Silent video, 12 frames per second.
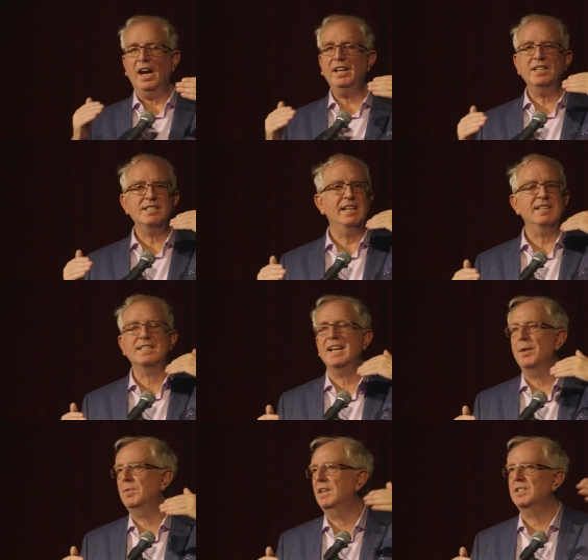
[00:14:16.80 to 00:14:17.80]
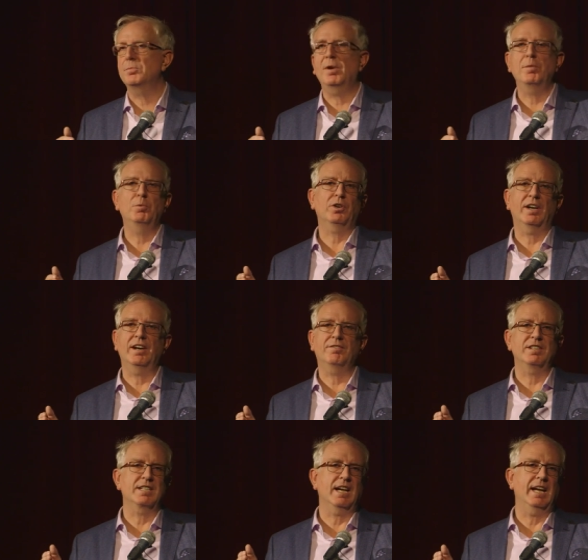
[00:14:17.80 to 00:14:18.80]
I can say the same thing to my mother
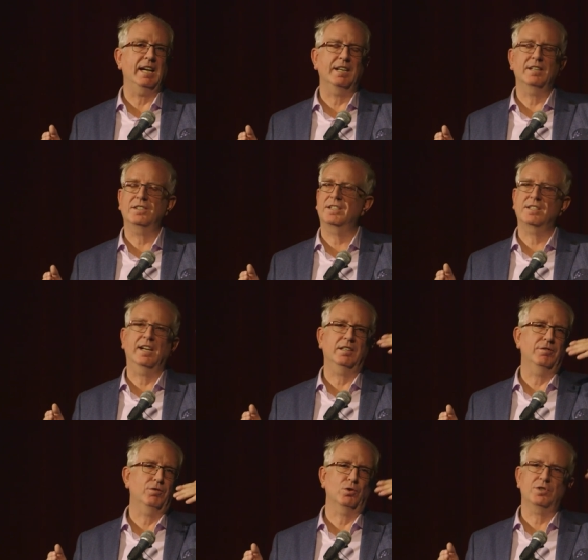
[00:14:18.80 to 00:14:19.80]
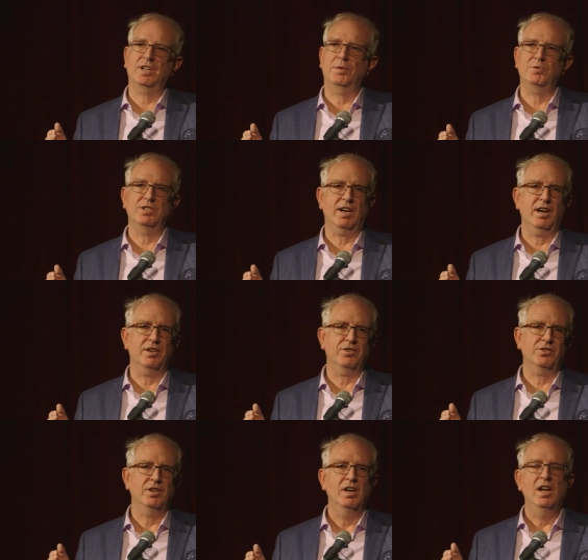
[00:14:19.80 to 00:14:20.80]
every day, and it's like the first time she's
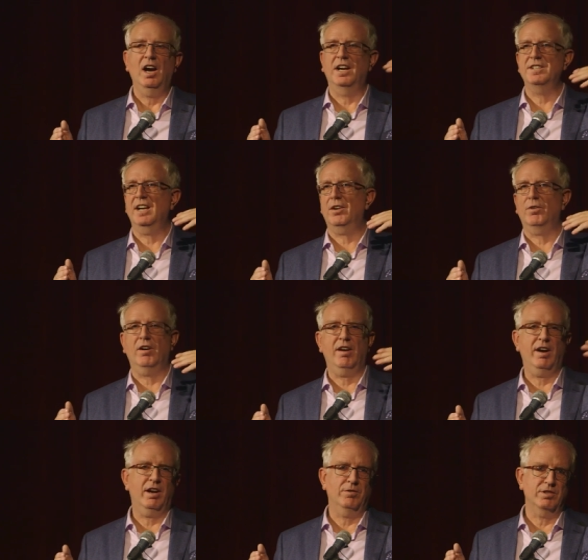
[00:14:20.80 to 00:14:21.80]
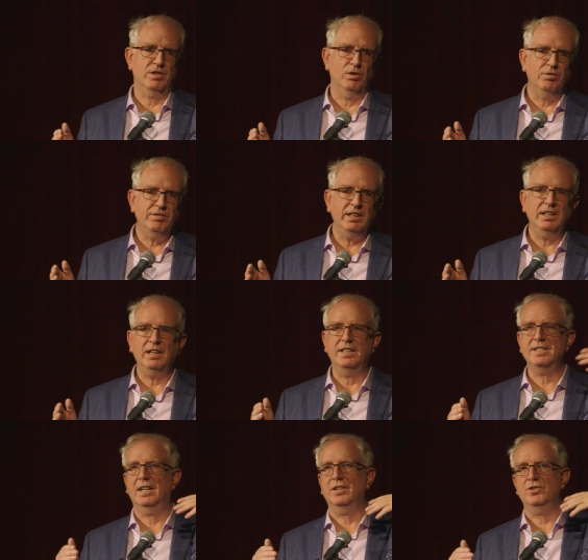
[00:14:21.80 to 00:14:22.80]
heard it. I tell her her hair is lovely,
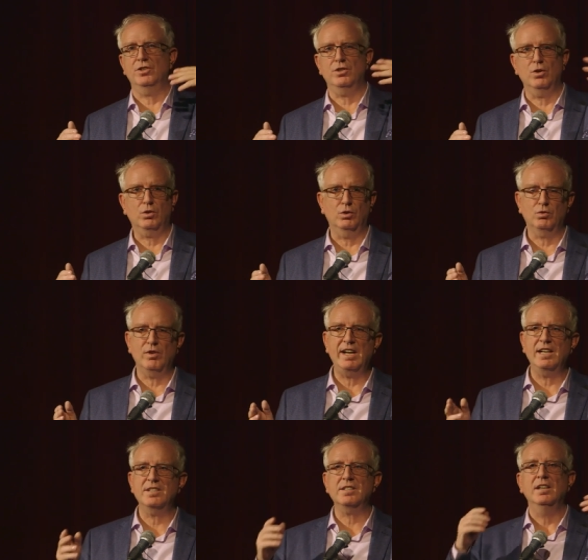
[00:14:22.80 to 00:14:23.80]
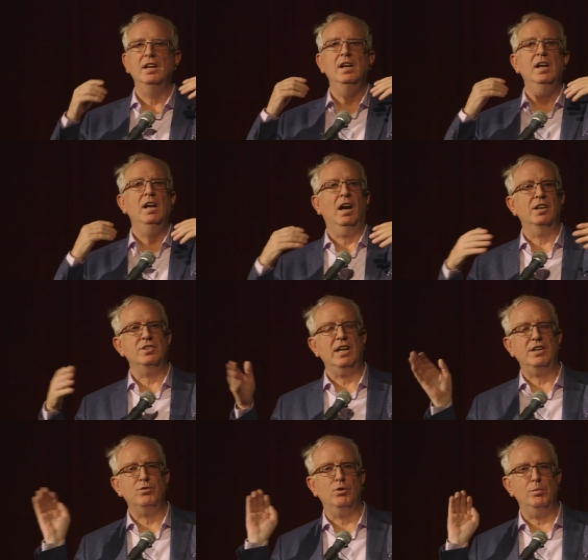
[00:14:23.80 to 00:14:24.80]
I tell her she's looking great. I'll
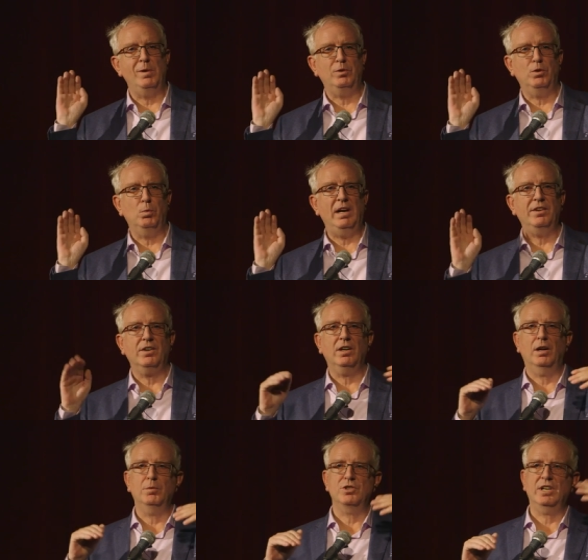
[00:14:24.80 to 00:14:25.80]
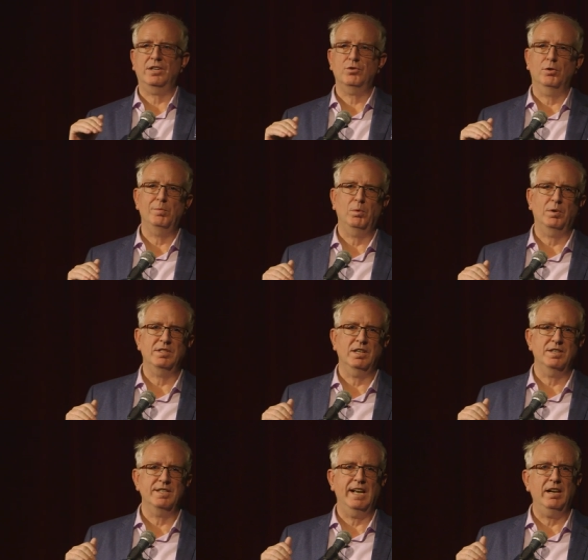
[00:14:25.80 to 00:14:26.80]
chat to her about the weather, I will chat to her about what's
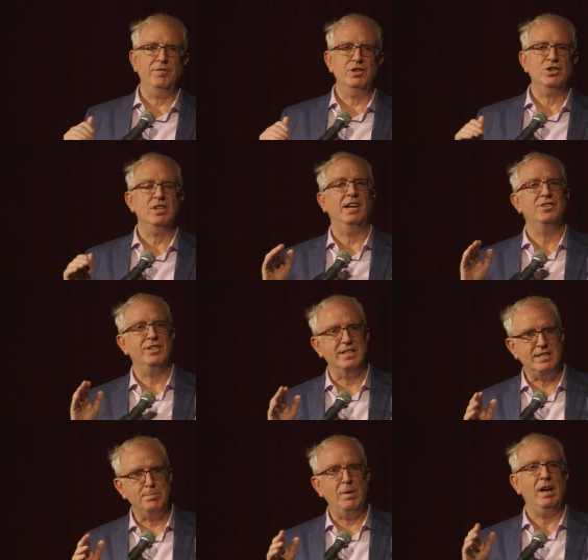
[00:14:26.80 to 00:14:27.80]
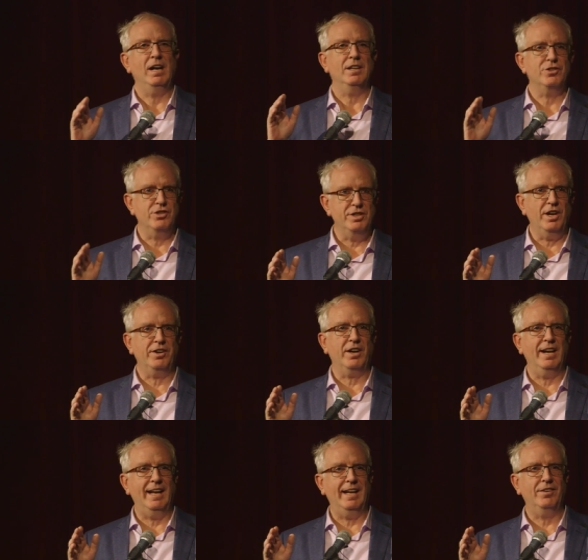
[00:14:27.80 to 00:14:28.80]
on television, and she'll smile and she'll nod
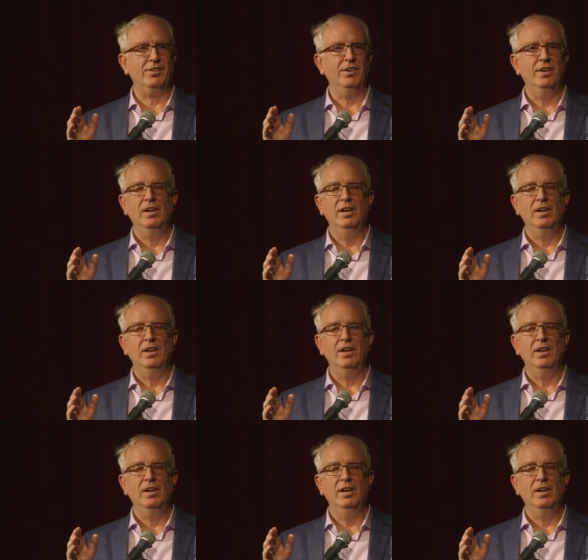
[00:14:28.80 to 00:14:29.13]
her head.